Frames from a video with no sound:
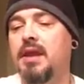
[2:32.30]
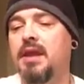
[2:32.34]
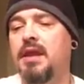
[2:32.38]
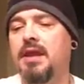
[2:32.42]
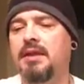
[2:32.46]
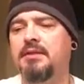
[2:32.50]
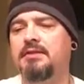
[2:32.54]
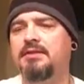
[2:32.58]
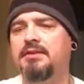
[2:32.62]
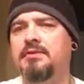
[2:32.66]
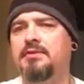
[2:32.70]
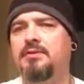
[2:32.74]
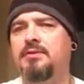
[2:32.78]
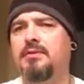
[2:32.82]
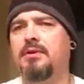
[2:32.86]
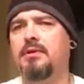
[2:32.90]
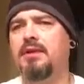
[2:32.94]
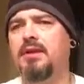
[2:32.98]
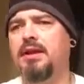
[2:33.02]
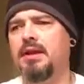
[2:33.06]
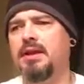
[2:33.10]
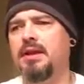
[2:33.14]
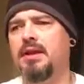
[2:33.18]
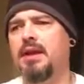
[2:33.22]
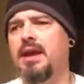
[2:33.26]
I hate to
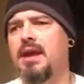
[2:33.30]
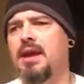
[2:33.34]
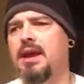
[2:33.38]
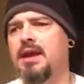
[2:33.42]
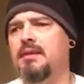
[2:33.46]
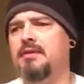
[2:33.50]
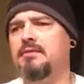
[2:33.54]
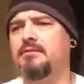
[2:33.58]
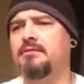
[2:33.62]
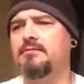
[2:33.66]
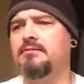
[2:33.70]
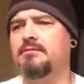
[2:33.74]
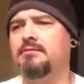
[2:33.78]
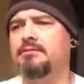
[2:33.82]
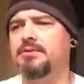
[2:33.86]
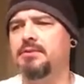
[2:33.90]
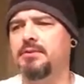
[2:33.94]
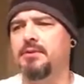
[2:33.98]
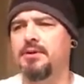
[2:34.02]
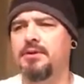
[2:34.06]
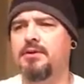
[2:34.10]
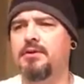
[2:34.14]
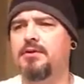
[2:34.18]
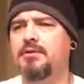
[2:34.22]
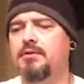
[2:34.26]
correlate a cat
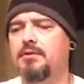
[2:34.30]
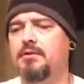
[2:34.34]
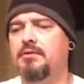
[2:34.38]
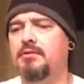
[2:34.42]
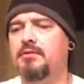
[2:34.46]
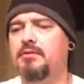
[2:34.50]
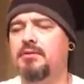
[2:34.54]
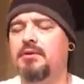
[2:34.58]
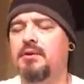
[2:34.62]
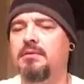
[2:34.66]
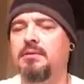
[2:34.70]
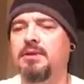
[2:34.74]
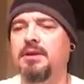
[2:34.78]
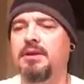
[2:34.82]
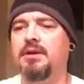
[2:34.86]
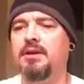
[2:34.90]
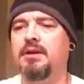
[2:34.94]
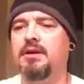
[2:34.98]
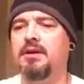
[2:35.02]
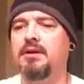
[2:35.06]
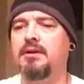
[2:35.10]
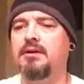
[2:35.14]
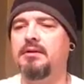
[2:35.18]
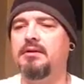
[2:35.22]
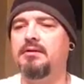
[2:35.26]
to a girl. I mean,
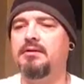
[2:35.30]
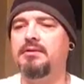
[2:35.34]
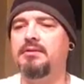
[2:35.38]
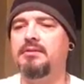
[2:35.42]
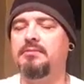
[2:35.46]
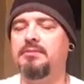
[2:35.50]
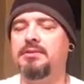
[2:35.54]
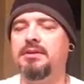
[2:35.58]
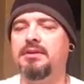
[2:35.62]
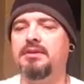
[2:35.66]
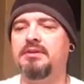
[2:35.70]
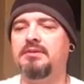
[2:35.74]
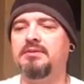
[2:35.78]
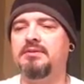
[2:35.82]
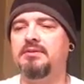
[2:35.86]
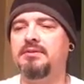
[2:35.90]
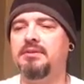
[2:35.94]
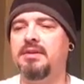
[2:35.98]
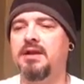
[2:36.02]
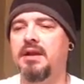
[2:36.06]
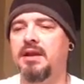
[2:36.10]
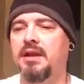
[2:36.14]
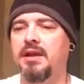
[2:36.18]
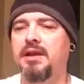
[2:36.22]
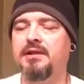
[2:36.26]
uh, because they're
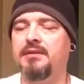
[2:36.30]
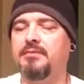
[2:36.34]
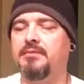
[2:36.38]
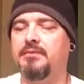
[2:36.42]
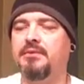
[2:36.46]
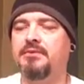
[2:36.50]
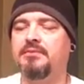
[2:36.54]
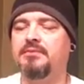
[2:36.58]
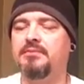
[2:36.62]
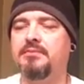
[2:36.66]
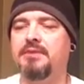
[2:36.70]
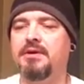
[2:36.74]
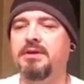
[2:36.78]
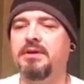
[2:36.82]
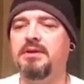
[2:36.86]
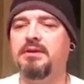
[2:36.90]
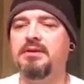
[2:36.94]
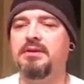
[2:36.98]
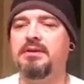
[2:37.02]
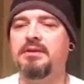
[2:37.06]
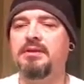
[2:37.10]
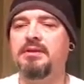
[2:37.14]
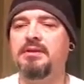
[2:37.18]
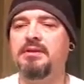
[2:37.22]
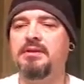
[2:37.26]
not animals, but
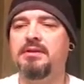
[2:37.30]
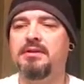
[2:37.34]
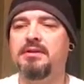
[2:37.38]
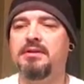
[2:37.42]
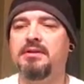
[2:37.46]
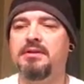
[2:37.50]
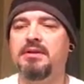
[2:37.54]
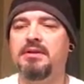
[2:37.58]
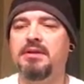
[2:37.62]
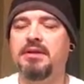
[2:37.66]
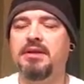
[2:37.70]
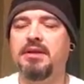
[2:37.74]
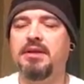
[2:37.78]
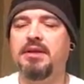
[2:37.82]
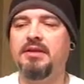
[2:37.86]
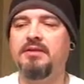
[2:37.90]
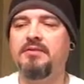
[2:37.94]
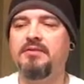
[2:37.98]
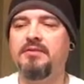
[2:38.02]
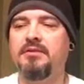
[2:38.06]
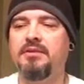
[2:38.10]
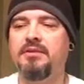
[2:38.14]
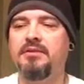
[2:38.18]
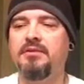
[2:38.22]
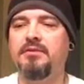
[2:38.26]

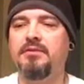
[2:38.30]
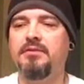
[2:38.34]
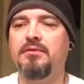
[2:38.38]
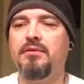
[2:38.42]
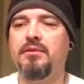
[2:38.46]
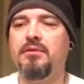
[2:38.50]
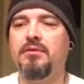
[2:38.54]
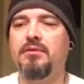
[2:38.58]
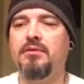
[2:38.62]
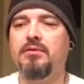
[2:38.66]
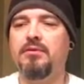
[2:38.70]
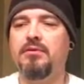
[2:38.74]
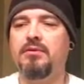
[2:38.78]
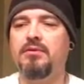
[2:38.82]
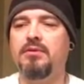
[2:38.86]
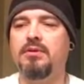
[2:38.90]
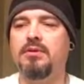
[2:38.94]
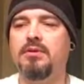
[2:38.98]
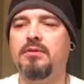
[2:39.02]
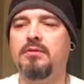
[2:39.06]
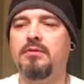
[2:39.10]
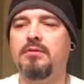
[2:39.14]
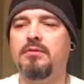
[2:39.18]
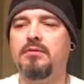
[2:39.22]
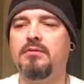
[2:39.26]
if you
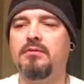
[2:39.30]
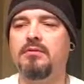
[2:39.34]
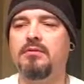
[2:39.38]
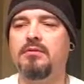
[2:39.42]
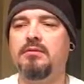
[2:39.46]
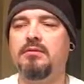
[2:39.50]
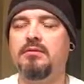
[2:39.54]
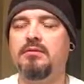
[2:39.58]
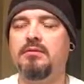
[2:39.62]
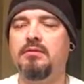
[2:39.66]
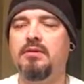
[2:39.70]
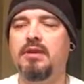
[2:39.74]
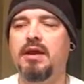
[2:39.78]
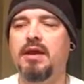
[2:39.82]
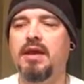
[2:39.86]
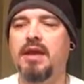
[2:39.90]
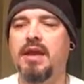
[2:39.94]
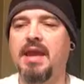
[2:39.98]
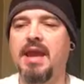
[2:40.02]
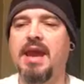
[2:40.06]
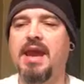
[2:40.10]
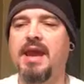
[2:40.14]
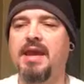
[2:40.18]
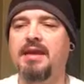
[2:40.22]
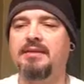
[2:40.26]
hold a
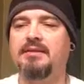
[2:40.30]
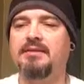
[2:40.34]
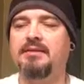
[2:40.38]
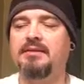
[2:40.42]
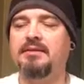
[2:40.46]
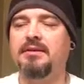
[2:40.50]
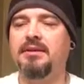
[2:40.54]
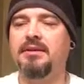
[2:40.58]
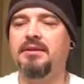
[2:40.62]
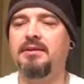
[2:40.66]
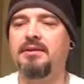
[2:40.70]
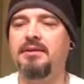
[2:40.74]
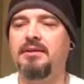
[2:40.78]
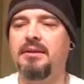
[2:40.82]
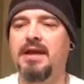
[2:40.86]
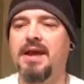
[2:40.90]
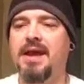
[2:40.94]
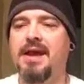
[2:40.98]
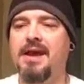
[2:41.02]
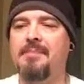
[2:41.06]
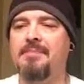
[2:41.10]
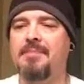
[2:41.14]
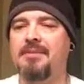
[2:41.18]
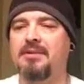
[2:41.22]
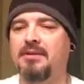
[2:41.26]
cat in your
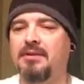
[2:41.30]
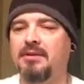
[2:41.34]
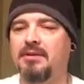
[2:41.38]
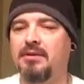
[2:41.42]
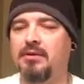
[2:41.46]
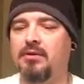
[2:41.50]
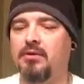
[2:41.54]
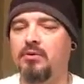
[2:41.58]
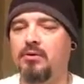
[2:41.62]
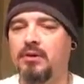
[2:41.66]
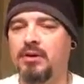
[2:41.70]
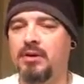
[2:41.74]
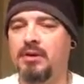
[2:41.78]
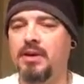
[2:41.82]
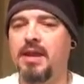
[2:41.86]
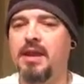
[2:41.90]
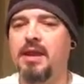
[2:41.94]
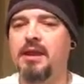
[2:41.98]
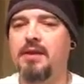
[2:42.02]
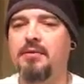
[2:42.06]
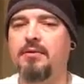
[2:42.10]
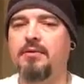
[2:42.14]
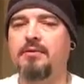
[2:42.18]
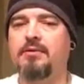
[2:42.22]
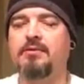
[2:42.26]
lap, hold it
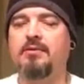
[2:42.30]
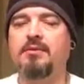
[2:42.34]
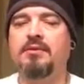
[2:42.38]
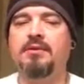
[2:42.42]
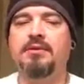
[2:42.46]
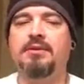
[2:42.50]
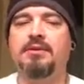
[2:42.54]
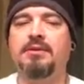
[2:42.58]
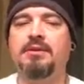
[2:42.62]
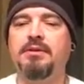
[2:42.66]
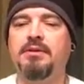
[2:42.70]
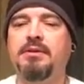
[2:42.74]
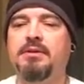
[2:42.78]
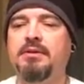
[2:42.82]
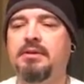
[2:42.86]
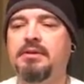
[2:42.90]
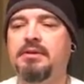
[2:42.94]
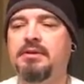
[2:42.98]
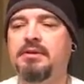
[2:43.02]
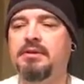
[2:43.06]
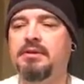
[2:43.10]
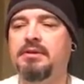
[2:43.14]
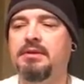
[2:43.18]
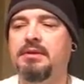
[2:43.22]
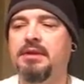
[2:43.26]
down,
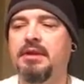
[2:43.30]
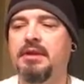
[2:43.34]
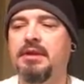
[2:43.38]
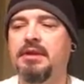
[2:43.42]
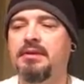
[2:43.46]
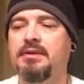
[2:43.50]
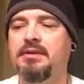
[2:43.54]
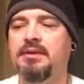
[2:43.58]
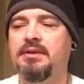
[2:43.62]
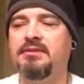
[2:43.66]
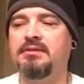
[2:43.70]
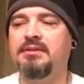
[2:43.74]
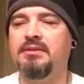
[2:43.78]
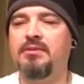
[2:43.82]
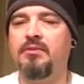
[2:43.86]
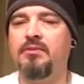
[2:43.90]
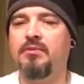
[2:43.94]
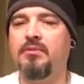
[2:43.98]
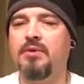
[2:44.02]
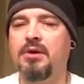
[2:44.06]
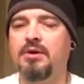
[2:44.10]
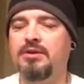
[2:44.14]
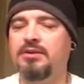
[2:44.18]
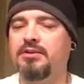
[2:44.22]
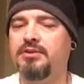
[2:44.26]
it
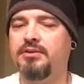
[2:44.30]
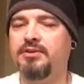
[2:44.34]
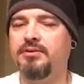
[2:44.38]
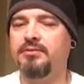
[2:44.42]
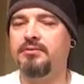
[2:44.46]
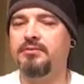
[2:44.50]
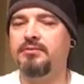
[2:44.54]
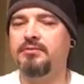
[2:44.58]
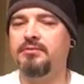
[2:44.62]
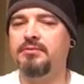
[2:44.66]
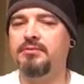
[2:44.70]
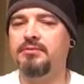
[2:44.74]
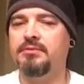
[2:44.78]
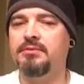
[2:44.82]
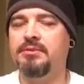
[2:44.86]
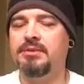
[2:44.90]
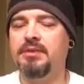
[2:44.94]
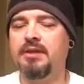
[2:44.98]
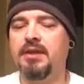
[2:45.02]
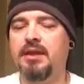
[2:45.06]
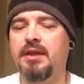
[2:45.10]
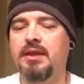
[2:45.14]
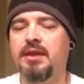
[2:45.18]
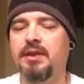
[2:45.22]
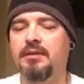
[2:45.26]
doesn't want you.
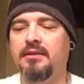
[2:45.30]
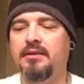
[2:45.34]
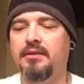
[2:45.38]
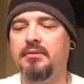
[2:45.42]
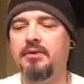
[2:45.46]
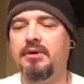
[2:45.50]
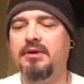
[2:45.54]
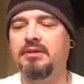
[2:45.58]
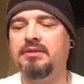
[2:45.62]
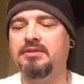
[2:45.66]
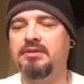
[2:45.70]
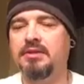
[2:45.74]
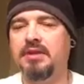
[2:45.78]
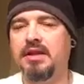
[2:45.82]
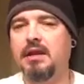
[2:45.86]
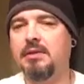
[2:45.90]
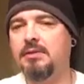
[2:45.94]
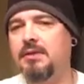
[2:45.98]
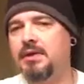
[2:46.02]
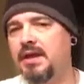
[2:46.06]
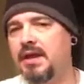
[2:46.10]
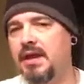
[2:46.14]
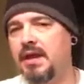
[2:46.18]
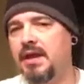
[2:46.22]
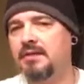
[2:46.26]
And the question I
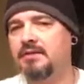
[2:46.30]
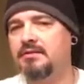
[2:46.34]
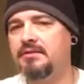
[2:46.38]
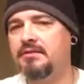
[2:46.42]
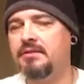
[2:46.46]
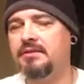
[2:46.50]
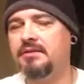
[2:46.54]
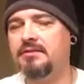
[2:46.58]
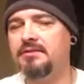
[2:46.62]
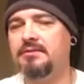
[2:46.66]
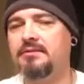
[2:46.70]
would ask